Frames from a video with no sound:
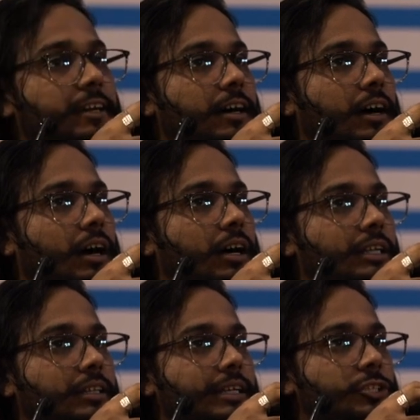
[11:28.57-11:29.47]

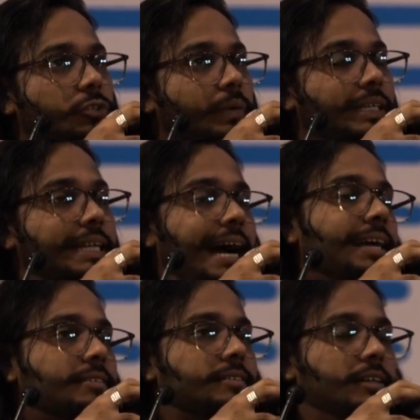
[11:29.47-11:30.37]
another issue with
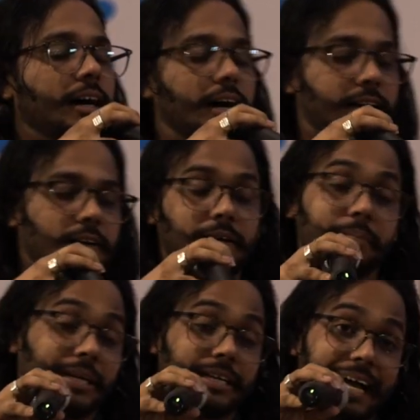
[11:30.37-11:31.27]
DAGs
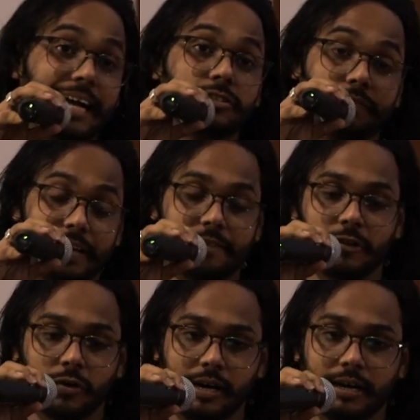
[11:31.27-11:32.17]
DAGs of
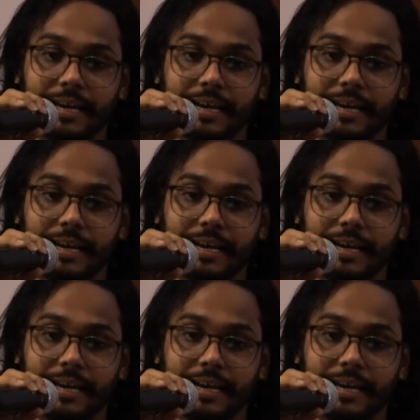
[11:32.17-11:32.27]
Airflow are